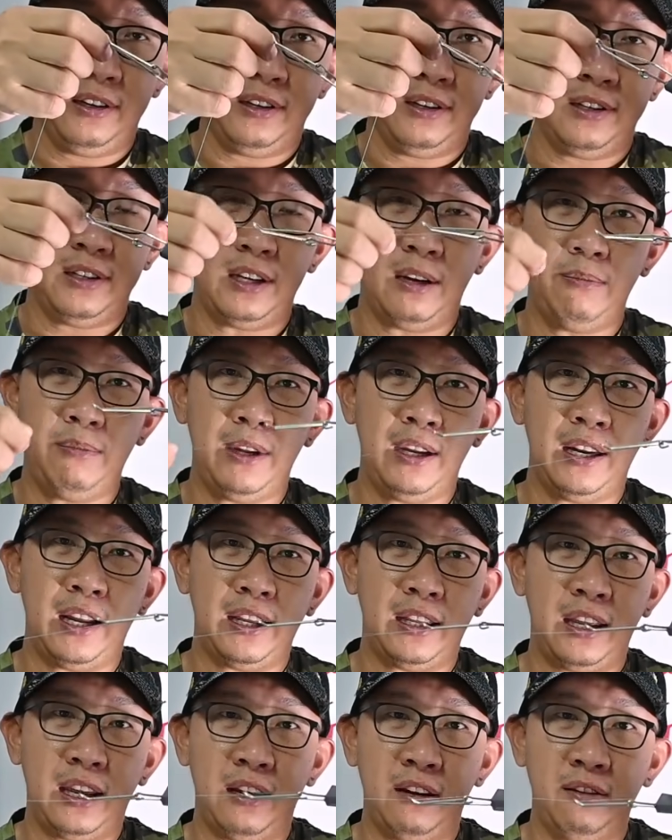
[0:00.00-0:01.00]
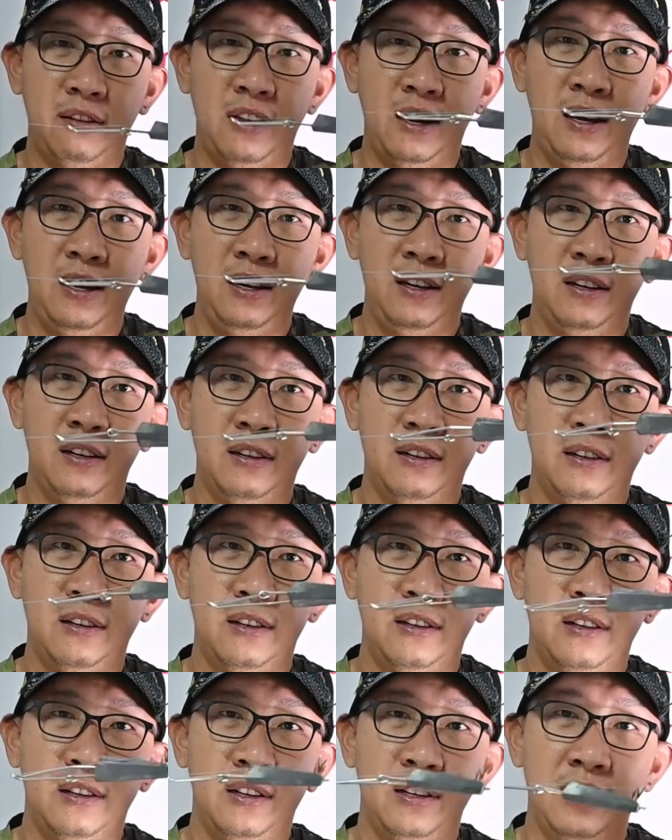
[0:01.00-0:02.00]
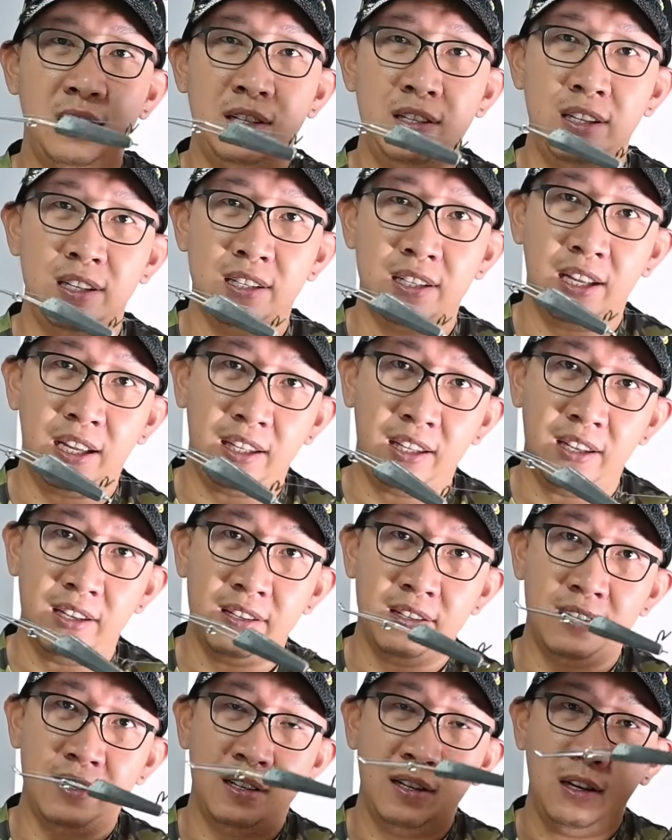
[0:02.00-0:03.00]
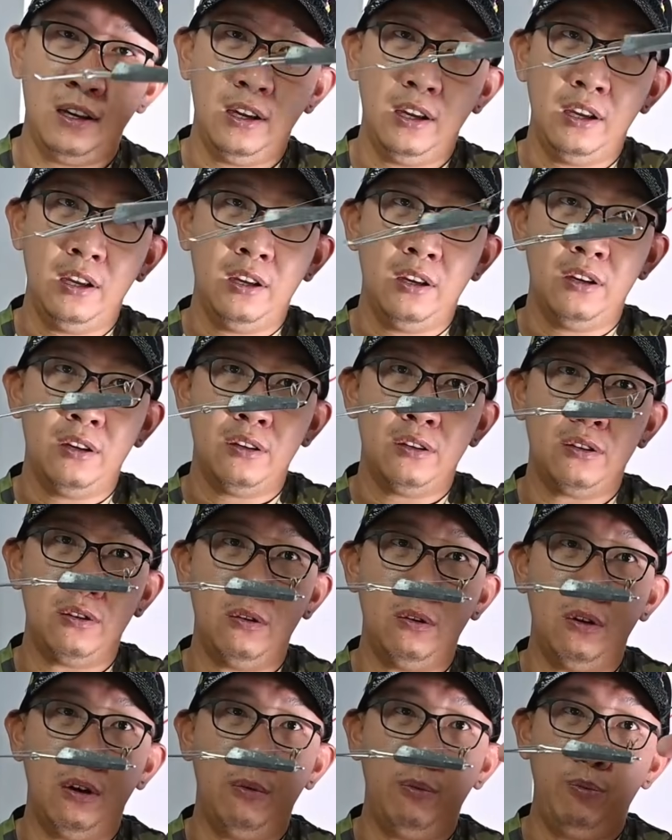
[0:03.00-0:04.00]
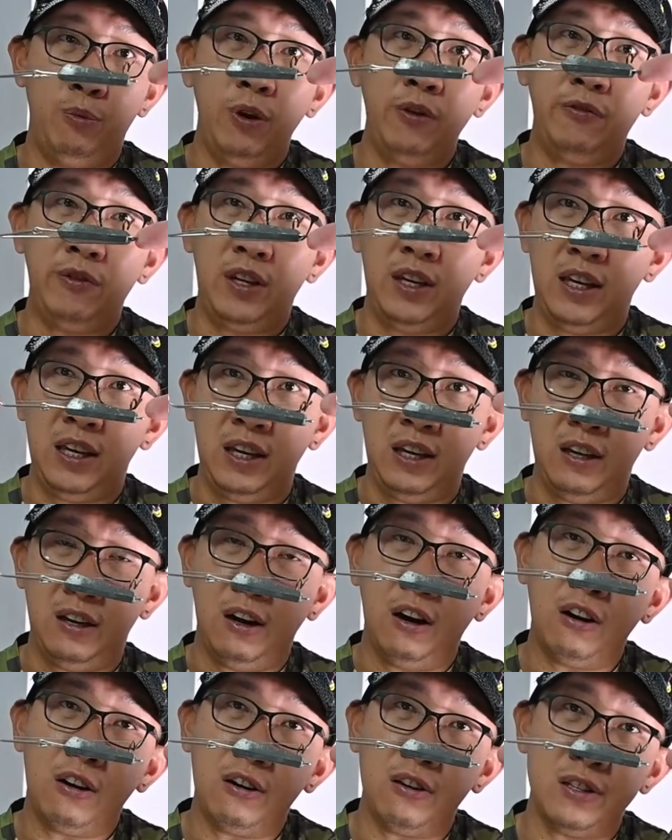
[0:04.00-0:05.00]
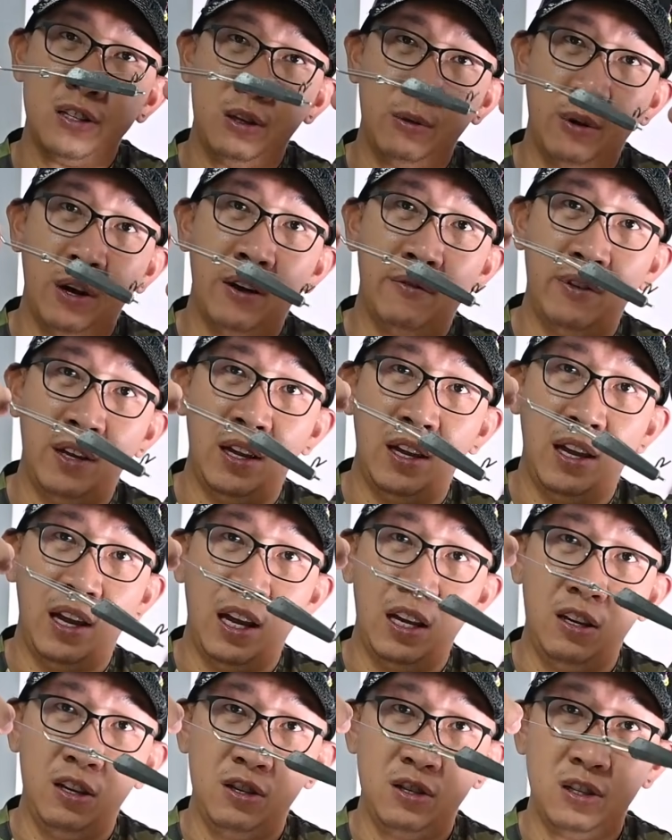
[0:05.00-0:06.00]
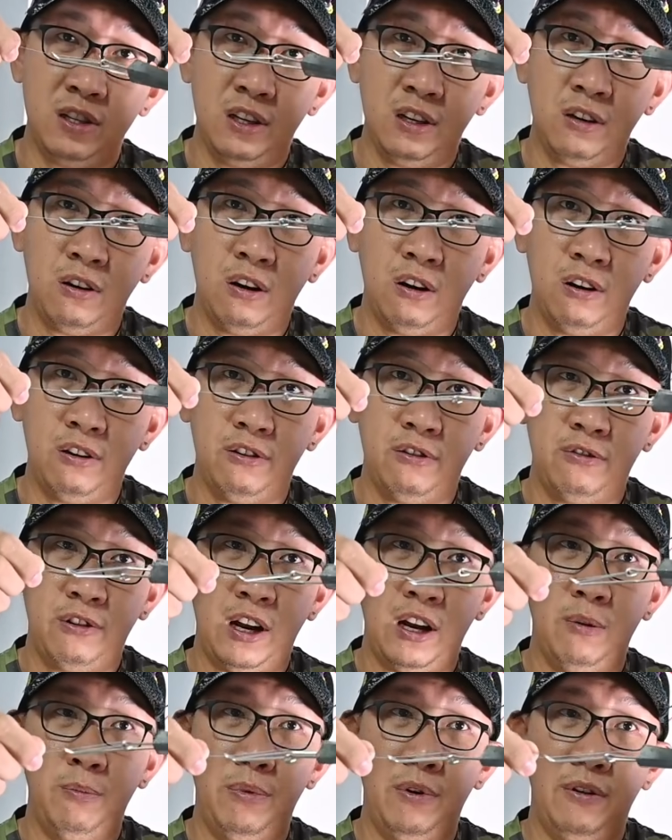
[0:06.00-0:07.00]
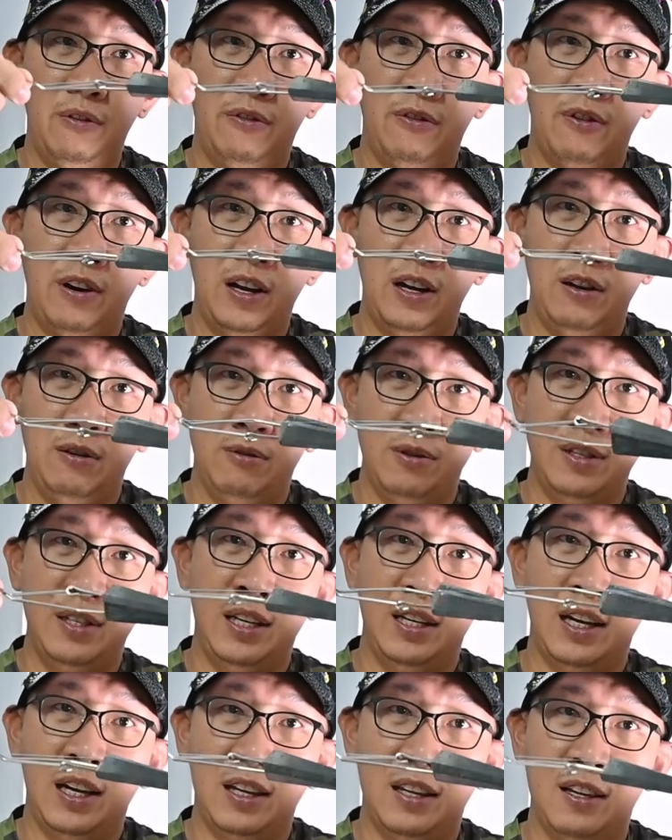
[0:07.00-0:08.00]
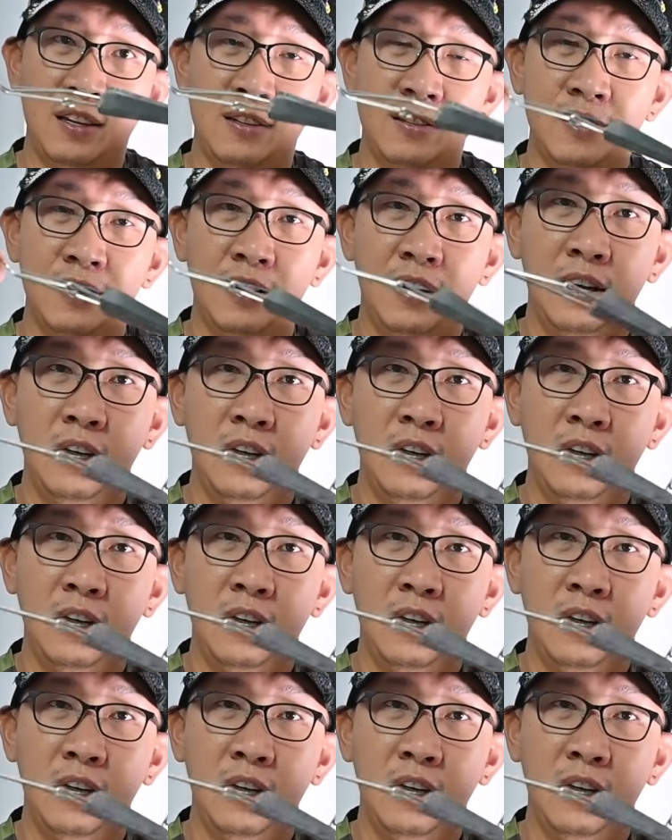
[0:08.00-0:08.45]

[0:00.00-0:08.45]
Something like that. Okay. It sits like this. So with the, of course, you will have the additional cord right above, right? You will sit like this.